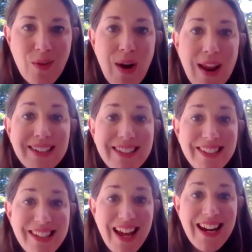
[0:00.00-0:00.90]
When
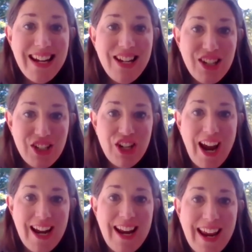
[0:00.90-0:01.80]
it's sun
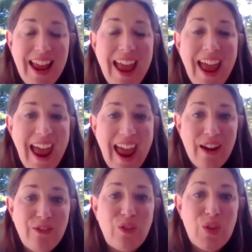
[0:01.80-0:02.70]
shining
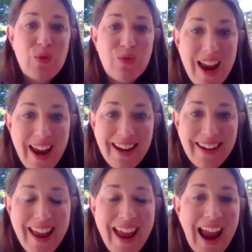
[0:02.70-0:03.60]
after the
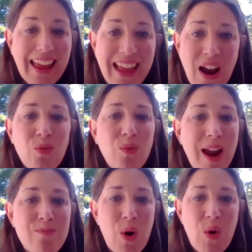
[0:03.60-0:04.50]
rain. And that
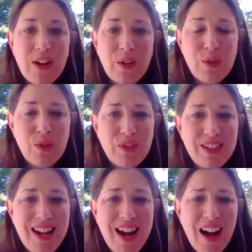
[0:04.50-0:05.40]
rainbow
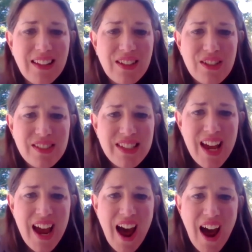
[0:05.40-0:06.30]
includes colors
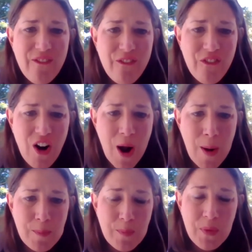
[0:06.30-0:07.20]

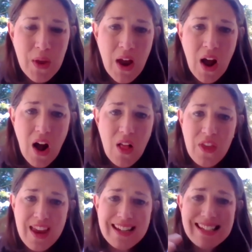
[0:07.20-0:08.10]
from
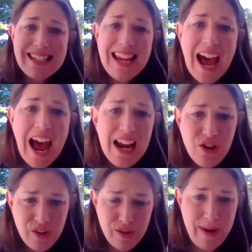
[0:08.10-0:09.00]
the
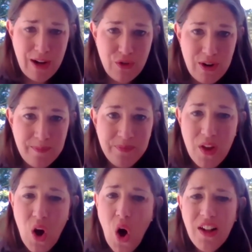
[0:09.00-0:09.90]
entire spectrum,
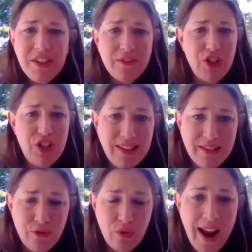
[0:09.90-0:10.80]
all different
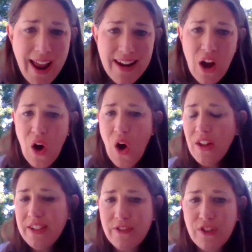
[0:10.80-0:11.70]
shades of red,
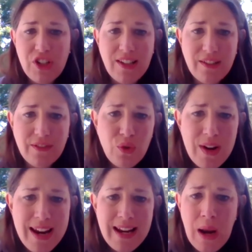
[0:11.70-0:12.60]
all different shades of
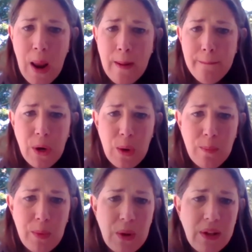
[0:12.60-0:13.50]
green,
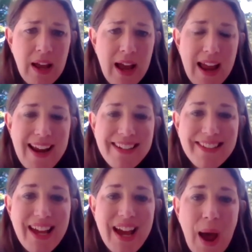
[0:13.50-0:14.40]
purple.
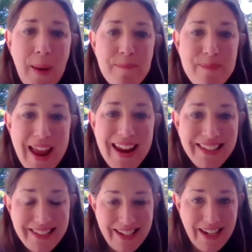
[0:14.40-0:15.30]
It's
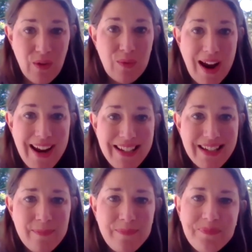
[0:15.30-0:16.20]
amazing,
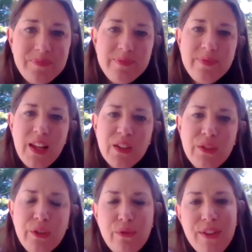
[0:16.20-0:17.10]
right?
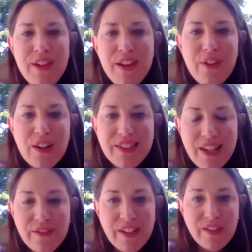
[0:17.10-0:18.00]
So if we think of
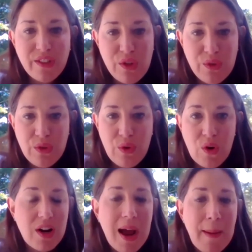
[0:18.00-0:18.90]
ourselves as the
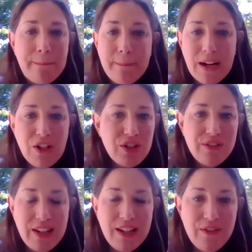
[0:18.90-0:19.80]
unicorn, a bunch
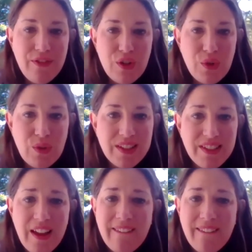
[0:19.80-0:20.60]
of individuals,